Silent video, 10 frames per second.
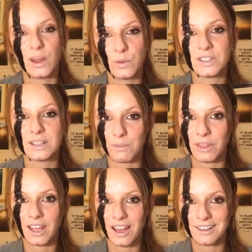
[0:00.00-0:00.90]
was
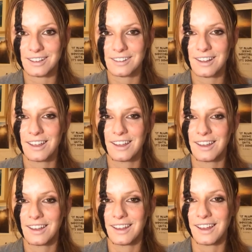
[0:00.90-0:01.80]
something else.
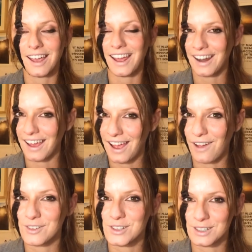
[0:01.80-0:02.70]
And I
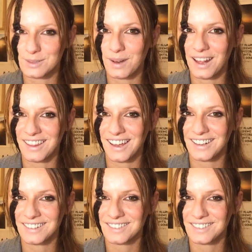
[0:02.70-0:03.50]
have to explain that.